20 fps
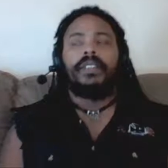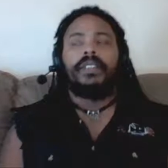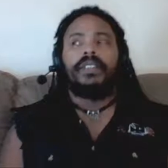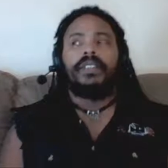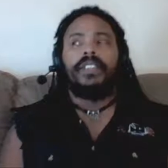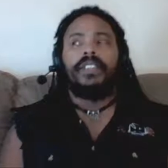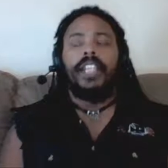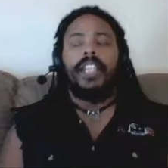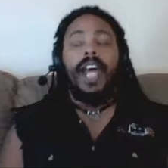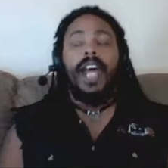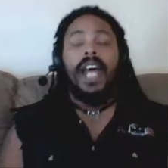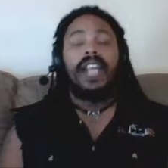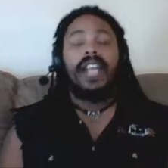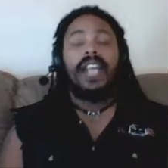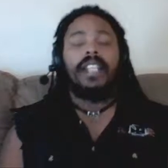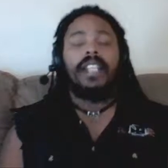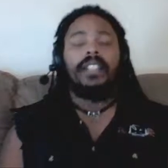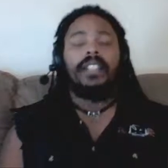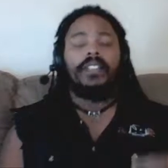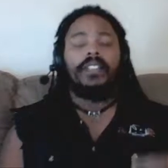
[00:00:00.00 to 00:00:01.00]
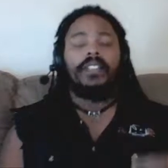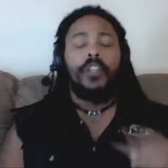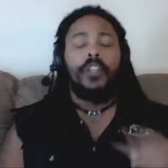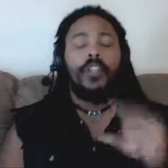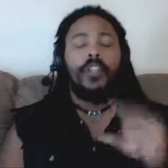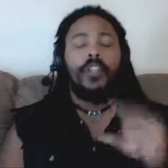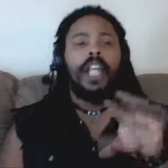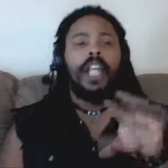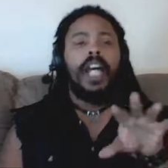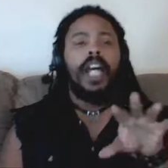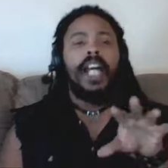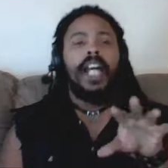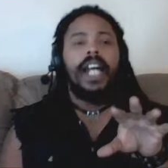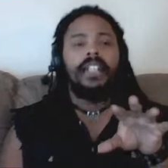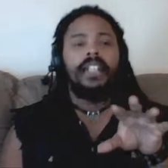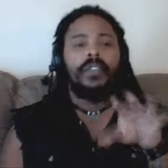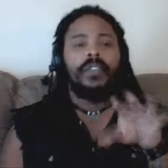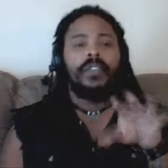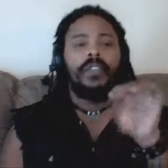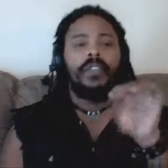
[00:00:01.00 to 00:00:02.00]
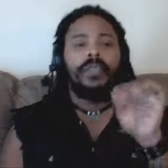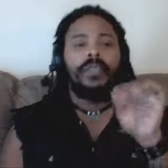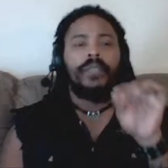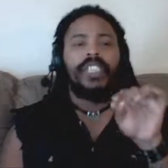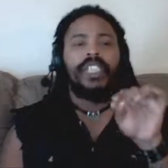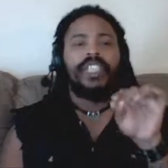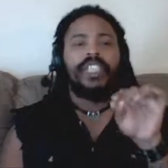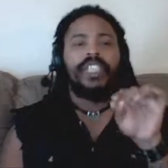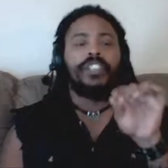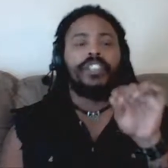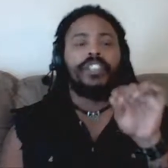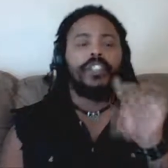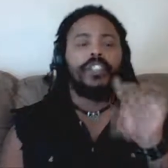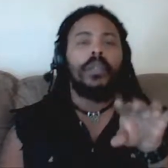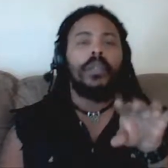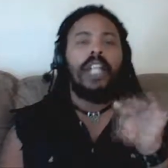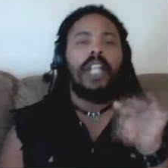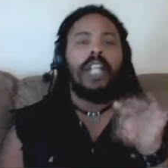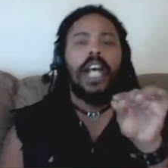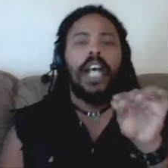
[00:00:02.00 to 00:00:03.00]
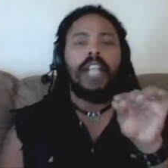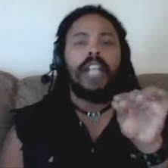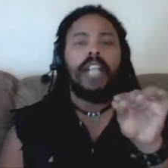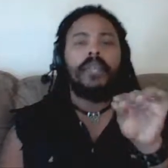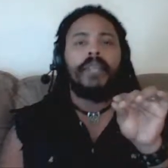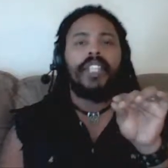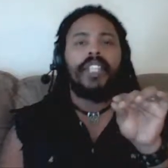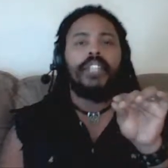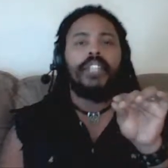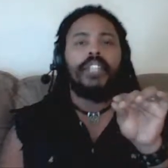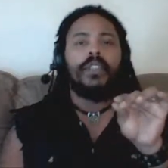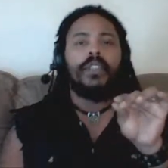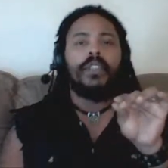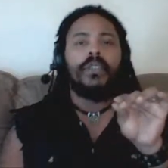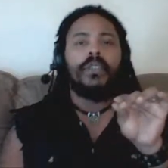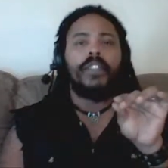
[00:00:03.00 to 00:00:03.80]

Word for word: God, your God, if you're religious, your God made the universe.